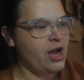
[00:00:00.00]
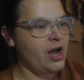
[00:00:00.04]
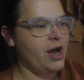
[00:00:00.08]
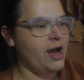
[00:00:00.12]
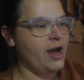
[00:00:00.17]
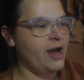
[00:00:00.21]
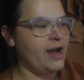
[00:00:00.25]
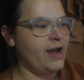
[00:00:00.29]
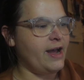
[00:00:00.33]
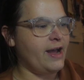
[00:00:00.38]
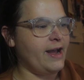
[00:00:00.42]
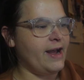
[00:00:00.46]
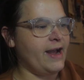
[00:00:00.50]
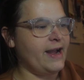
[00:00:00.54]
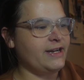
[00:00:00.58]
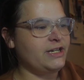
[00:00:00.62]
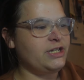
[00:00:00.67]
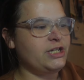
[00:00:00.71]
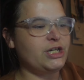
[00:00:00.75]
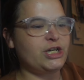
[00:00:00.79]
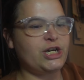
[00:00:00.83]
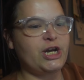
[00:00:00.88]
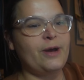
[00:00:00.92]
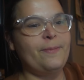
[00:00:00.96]
I
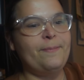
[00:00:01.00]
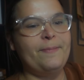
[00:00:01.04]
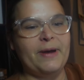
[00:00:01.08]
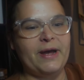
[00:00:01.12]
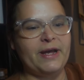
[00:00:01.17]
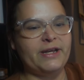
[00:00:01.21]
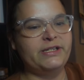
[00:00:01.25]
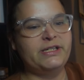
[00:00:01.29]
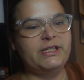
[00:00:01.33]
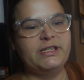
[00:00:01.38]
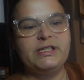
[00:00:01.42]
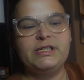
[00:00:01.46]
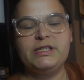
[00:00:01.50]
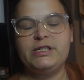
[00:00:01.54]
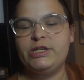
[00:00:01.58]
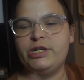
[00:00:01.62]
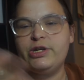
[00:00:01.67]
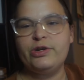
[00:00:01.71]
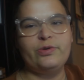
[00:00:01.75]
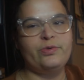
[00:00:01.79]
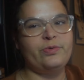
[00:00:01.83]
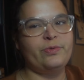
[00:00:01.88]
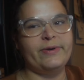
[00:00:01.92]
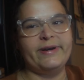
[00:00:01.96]
took a bus
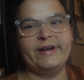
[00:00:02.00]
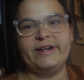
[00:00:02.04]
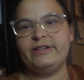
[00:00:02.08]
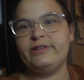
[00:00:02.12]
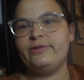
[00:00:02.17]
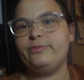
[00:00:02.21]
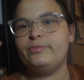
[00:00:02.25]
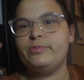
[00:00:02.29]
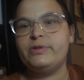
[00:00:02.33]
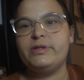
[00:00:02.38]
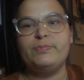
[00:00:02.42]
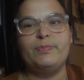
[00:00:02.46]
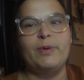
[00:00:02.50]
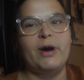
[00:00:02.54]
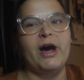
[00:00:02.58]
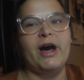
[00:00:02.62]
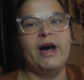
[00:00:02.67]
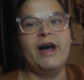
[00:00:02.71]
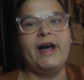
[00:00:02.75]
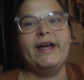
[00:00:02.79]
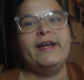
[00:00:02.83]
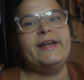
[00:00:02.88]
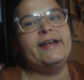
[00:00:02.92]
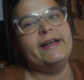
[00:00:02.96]
to a random
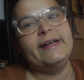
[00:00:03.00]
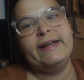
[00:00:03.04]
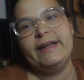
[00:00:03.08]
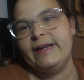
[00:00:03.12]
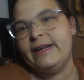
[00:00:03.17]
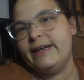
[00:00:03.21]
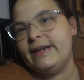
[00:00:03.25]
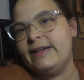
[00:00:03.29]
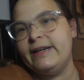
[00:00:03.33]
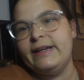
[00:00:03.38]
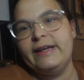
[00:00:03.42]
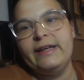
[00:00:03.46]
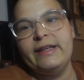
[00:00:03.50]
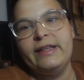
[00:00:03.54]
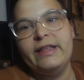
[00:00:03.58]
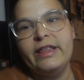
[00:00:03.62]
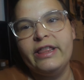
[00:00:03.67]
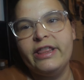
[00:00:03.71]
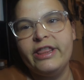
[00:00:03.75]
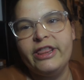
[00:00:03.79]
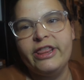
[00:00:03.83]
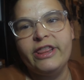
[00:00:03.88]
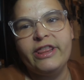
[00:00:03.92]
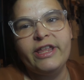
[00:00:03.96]
spot in
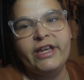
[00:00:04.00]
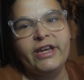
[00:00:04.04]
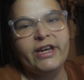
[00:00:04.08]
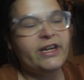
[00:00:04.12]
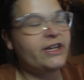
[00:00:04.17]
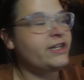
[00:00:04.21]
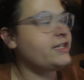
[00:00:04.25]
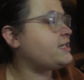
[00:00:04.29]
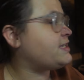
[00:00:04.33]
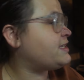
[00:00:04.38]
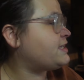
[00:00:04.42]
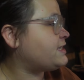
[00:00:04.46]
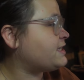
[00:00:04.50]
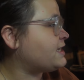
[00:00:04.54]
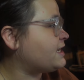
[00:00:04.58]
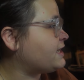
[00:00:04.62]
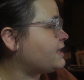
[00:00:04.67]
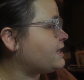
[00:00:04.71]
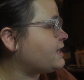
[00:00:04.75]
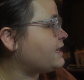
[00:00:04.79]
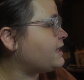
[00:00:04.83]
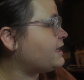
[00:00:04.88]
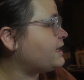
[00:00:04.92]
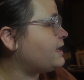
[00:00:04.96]
the
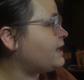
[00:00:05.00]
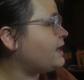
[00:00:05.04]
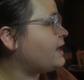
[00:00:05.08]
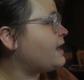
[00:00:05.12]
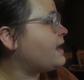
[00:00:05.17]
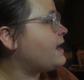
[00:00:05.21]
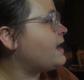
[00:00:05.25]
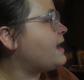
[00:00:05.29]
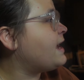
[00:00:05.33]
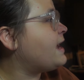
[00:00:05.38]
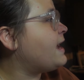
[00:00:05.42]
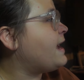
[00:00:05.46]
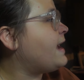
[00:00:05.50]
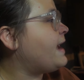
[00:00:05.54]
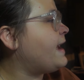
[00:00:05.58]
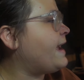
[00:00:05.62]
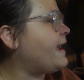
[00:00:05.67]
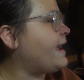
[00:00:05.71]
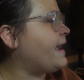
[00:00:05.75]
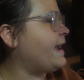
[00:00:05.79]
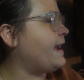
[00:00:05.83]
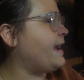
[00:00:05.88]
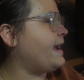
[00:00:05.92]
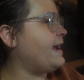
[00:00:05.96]
city,
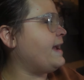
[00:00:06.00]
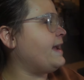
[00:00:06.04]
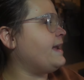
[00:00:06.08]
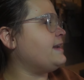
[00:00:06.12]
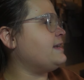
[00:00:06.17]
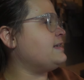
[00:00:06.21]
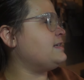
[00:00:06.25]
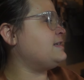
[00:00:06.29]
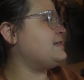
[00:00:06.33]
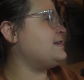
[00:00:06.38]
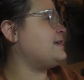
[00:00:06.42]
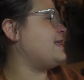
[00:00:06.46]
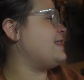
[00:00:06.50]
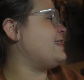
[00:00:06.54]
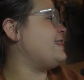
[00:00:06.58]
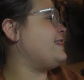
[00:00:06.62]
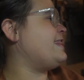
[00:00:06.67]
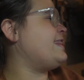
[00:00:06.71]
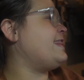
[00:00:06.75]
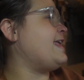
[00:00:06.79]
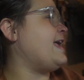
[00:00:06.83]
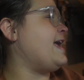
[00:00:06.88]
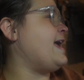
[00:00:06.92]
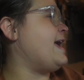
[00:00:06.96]
and
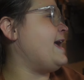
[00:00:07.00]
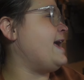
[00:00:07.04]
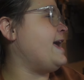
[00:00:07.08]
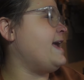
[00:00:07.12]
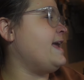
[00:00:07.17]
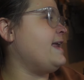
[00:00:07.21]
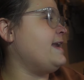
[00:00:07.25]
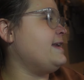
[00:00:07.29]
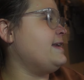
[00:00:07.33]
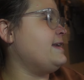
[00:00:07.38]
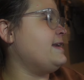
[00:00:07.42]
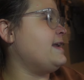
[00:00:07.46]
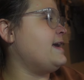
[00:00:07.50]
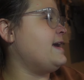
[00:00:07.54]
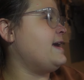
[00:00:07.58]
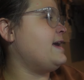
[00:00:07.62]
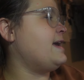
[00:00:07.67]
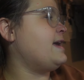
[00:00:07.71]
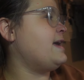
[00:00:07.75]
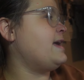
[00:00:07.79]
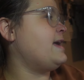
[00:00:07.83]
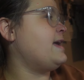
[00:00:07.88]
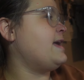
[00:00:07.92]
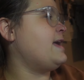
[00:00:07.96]
then
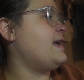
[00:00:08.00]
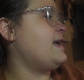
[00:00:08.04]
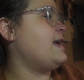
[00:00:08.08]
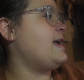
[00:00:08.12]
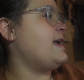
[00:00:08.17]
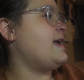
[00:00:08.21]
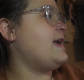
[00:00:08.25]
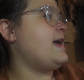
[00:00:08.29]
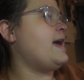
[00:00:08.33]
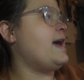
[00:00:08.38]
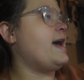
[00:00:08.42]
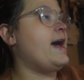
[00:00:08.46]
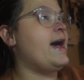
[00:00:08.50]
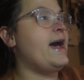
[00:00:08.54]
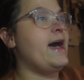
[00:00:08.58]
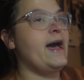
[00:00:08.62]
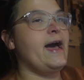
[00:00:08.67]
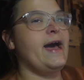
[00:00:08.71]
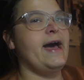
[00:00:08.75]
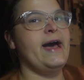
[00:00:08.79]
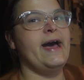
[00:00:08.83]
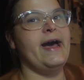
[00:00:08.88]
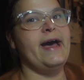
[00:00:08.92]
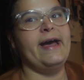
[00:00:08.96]

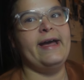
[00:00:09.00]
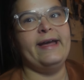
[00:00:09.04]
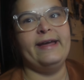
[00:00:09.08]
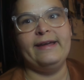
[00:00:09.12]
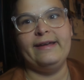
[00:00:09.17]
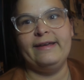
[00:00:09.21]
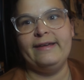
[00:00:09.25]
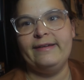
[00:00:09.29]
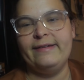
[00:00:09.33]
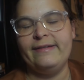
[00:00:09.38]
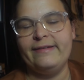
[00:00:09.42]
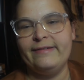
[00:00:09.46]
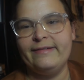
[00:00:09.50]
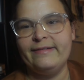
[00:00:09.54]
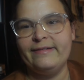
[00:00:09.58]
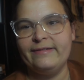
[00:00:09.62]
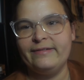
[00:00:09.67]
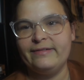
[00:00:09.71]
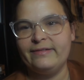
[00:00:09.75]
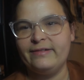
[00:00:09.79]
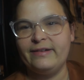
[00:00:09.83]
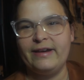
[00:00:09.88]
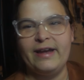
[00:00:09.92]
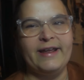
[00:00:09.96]
I
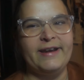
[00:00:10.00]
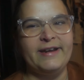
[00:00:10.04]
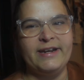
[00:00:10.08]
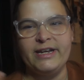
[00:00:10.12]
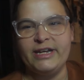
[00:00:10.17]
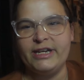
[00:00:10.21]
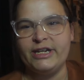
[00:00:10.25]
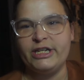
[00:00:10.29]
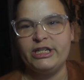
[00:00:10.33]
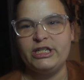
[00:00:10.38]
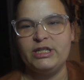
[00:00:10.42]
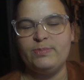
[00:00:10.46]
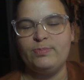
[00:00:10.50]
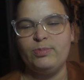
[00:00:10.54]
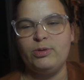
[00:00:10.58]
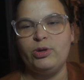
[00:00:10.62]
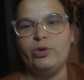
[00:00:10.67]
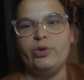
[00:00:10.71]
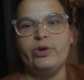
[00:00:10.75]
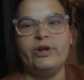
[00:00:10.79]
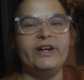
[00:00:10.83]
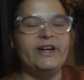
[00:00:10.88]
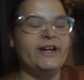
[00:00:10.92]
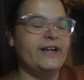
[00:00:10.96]
kind of
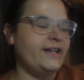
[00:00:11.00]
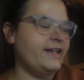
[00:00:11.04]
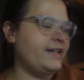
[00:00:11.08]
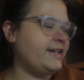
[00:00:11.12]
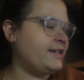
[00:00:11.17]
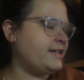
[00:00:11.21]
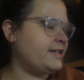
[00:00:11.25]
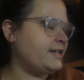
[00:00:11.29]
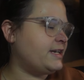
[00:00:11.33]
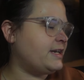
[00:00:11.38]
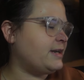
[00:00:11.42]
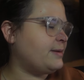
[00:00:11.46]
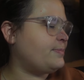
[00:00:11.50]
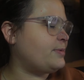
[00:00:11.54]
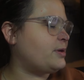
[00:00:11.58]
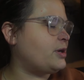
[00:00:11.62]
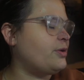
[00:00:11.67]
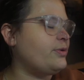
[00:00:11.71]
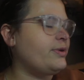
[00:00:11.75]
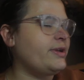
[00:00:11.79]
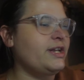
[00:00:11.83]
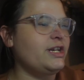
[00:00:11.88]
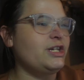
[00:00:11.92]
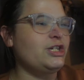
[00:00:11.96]
explored. I ended up
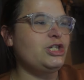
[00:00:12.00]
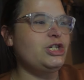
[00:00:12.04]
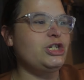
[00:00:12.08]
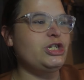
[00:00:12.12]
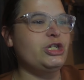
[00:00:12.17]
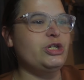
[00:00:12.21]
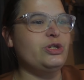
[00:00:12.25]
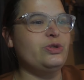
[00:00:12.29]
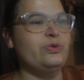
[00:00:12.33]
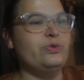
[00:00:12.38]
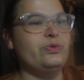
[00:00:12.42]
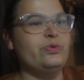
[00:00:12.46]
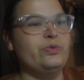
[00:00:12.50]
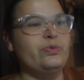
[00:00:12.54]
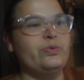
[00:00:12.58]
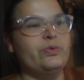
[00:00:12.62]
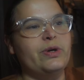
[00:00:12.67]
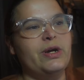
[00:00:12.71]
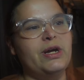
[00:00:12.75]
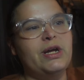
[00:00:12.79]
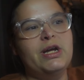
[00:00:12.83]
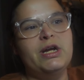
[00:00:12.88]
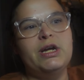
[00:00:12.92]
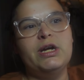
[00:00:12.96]
going to